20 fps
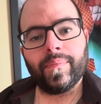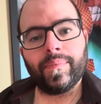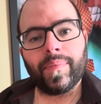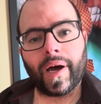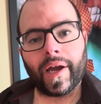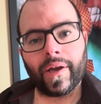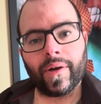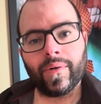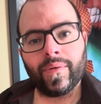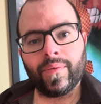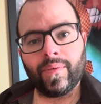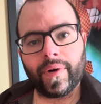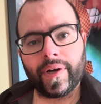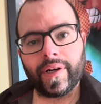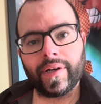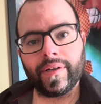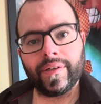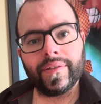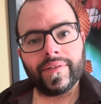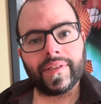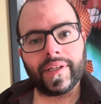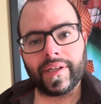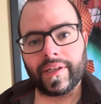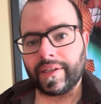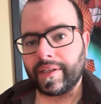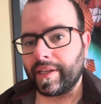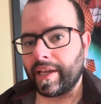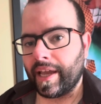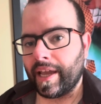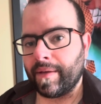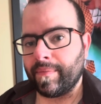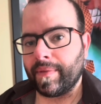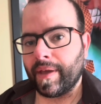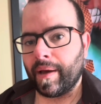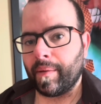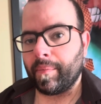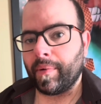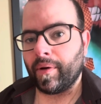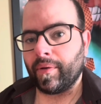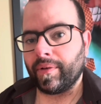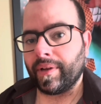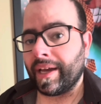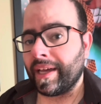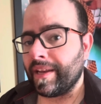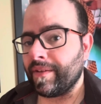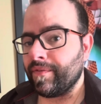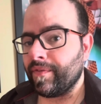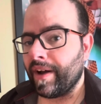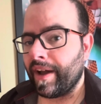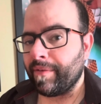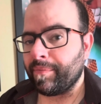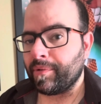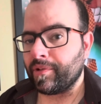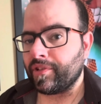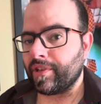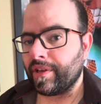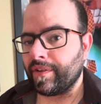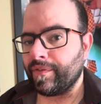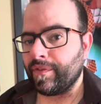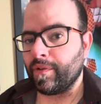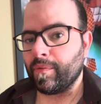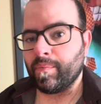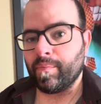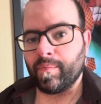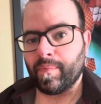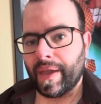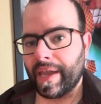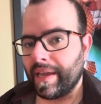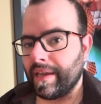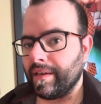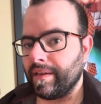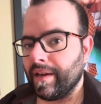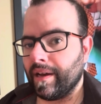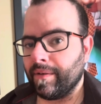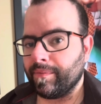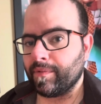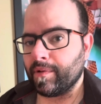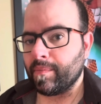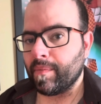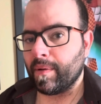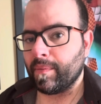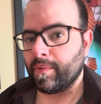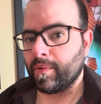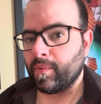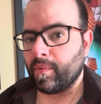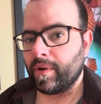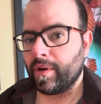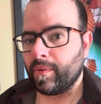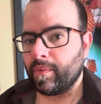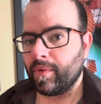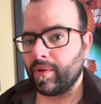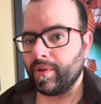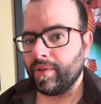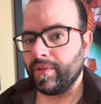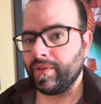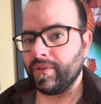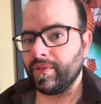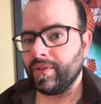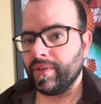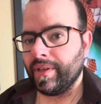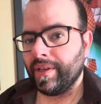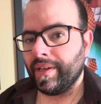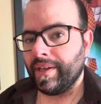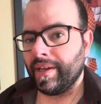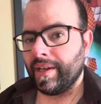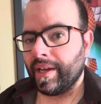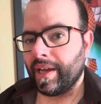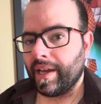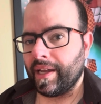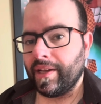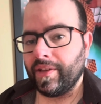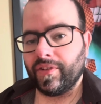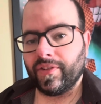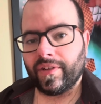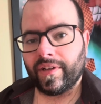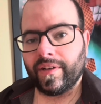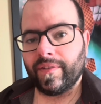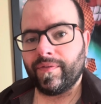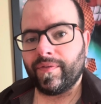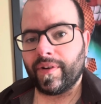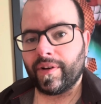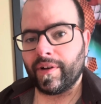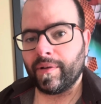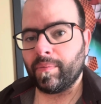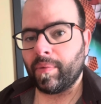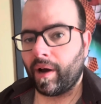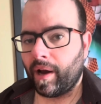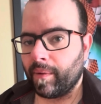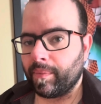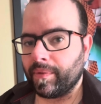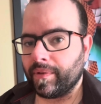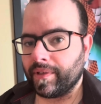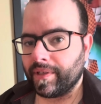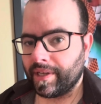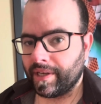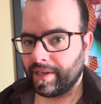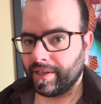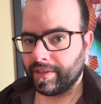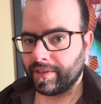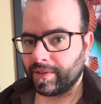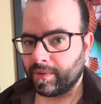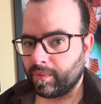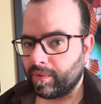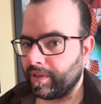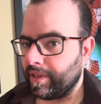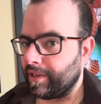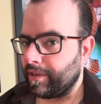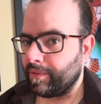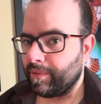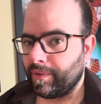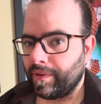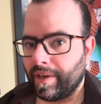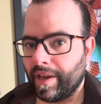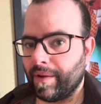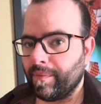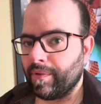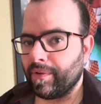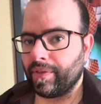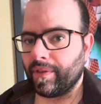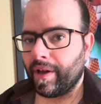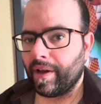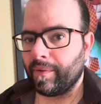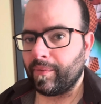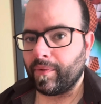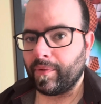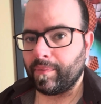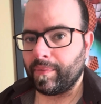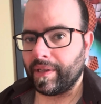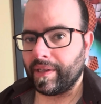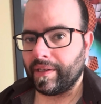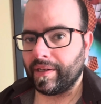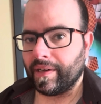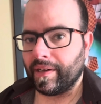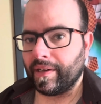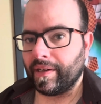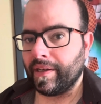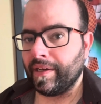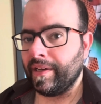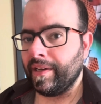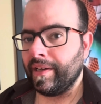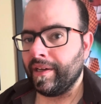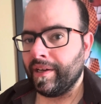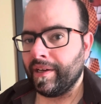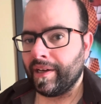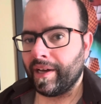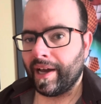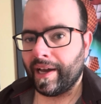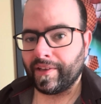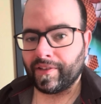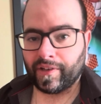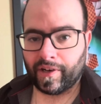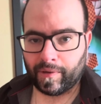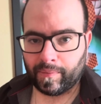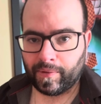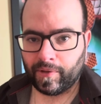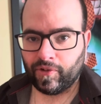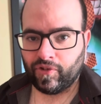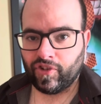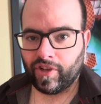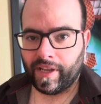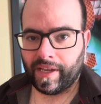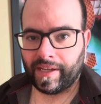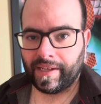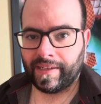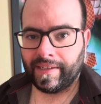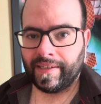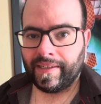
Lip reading: BioWare did a game that about 95% of you may not remember what it was? And it starred a very popular character, one that you never thought would be done as an RPG.